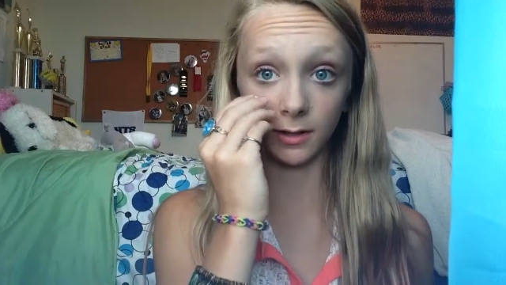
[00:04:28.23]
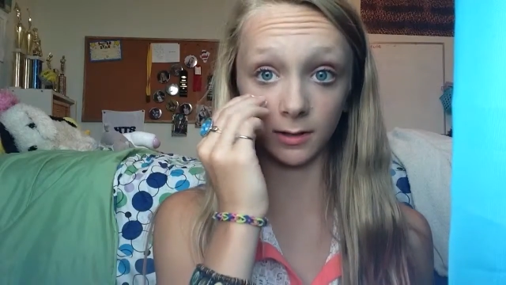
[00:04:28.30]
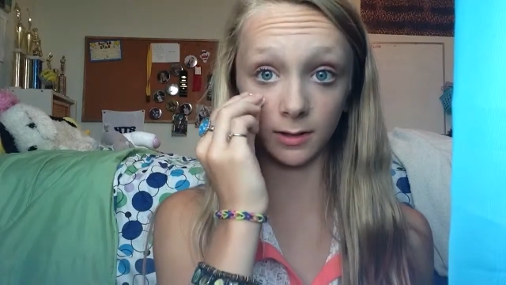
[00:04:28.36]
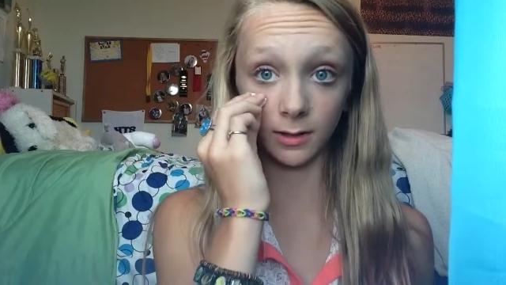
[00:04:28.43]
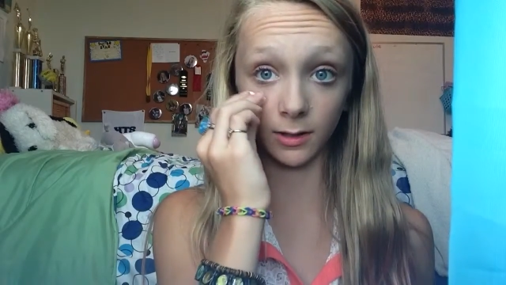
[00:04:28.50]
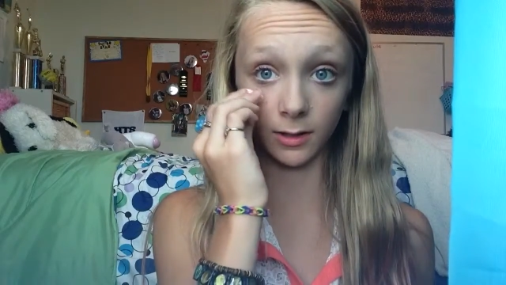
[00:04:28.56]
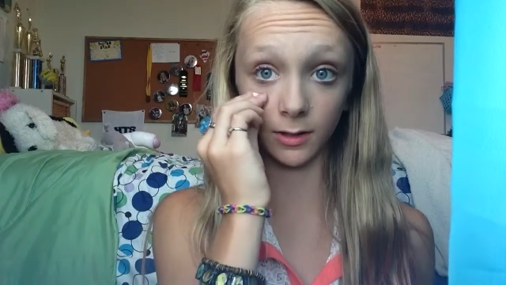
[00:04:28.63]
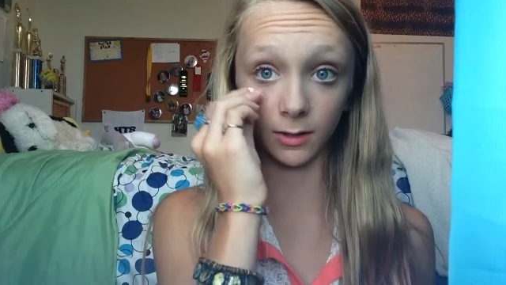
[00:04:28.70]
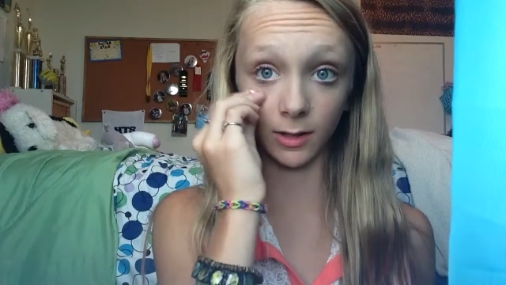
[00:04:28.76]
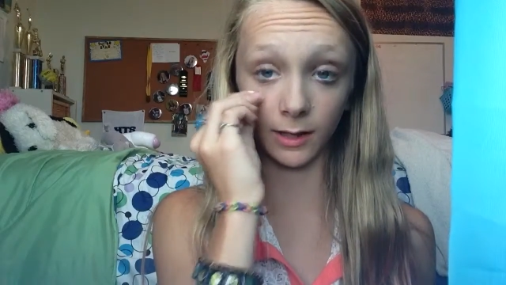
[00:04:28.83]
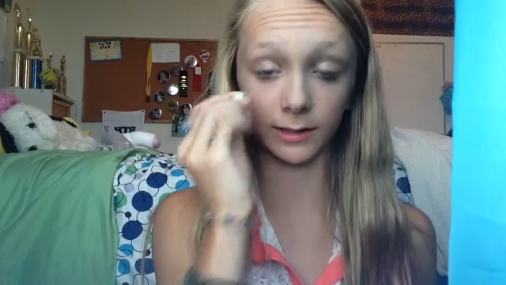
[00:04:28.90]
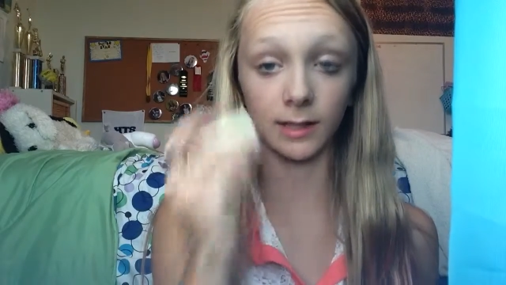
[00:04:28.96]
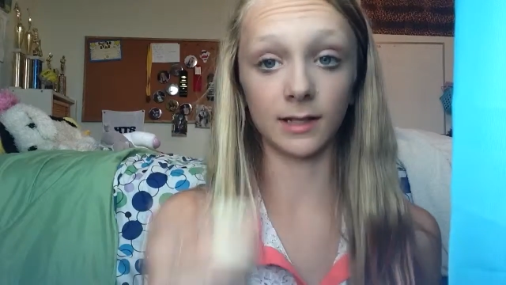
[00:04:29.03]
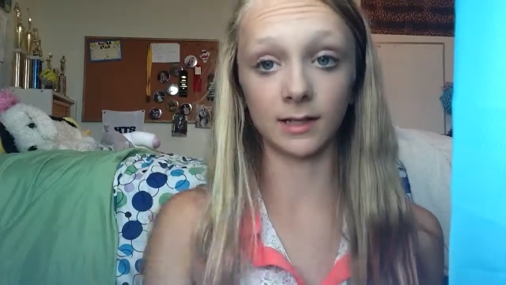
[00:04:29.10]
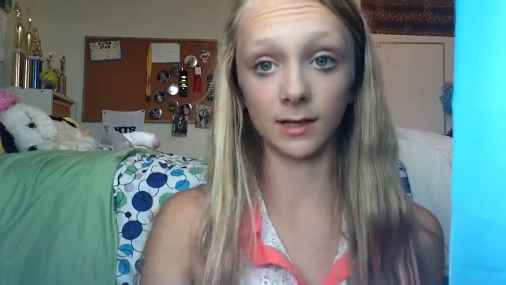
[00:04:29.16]
Concealer you go
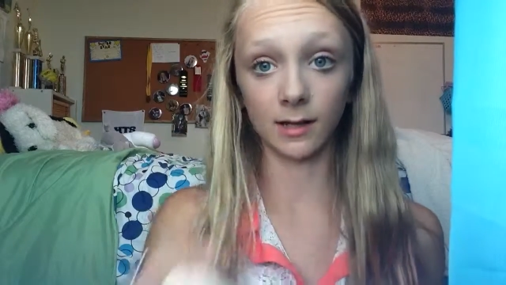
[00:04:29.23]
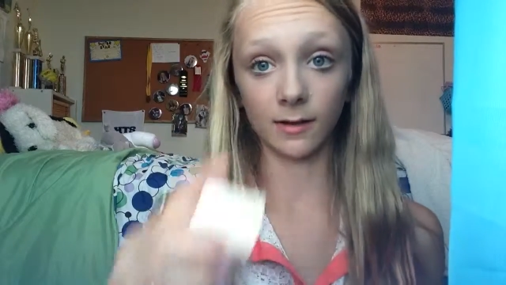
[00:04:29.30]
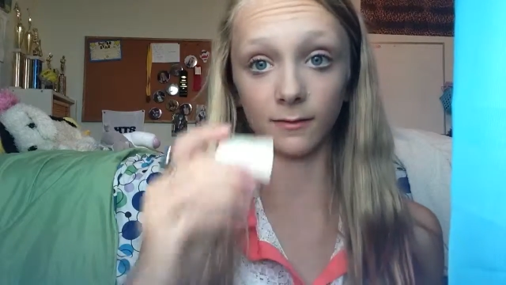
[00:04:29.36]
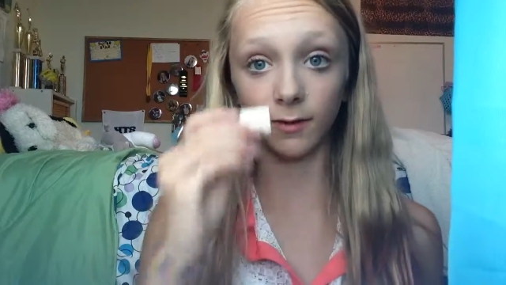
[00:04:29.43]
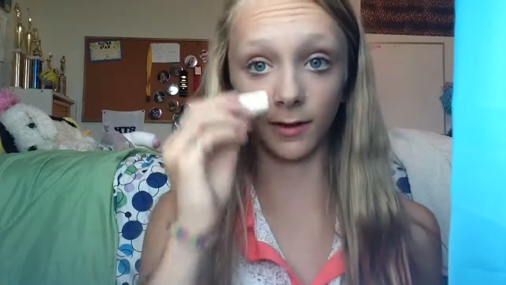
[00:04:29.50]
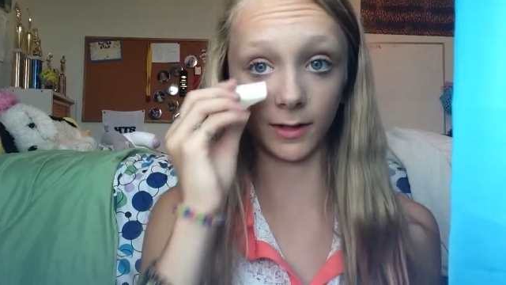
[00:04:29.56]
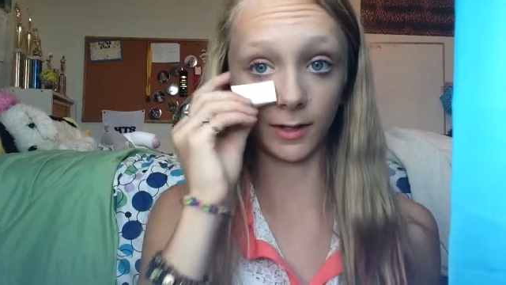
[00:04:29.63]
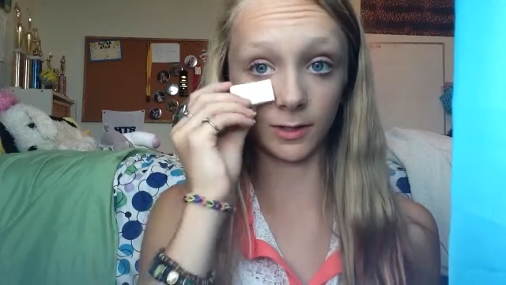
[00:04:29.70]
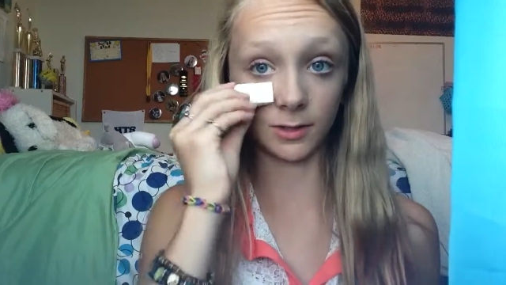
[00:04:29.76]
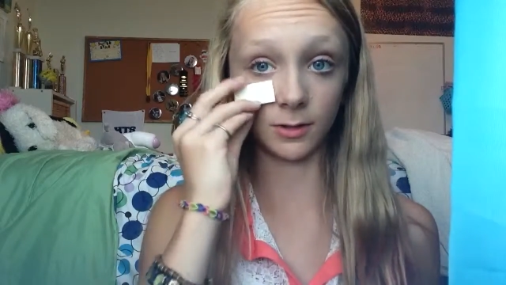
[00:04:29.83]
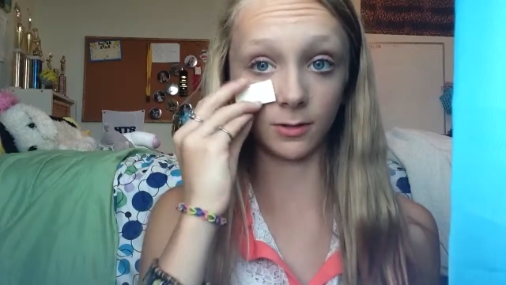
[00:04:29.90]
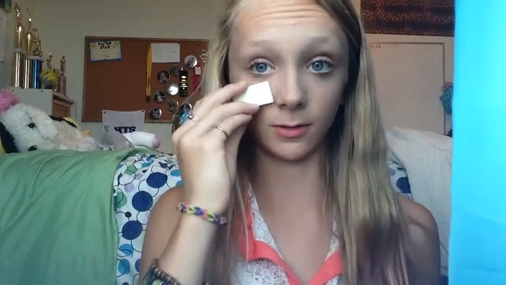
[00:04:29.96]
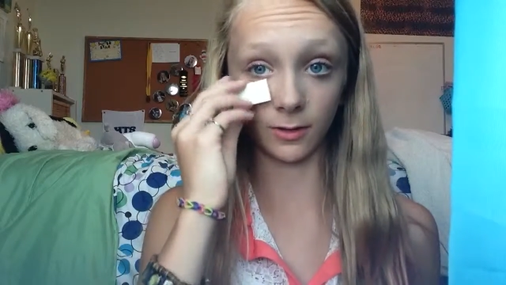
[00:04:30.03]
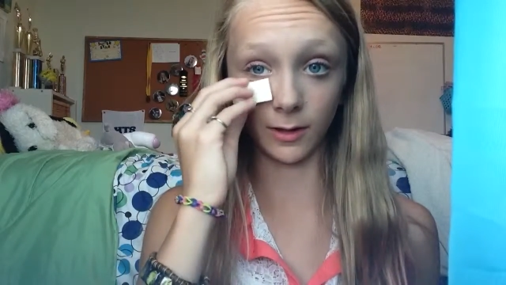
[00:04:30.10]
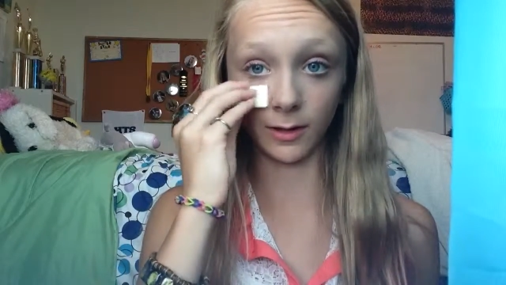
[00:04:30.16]
like this,
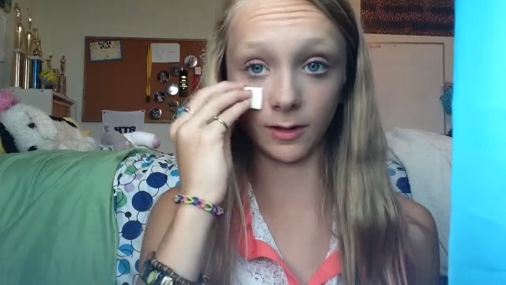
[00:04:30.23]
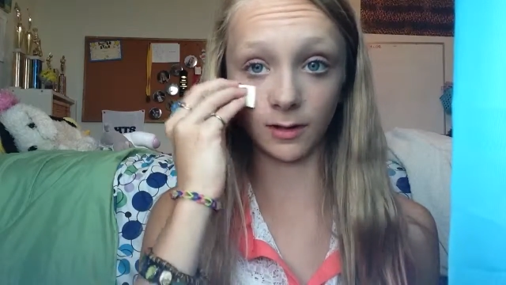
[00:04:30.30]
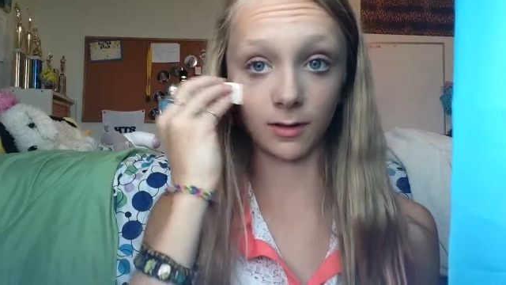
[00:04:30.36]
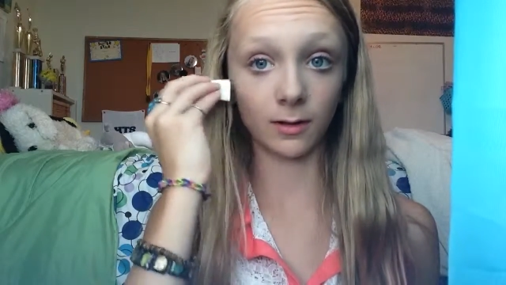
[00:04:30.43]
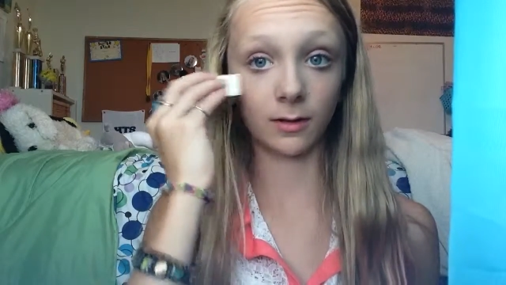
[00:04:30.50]
foundation you go like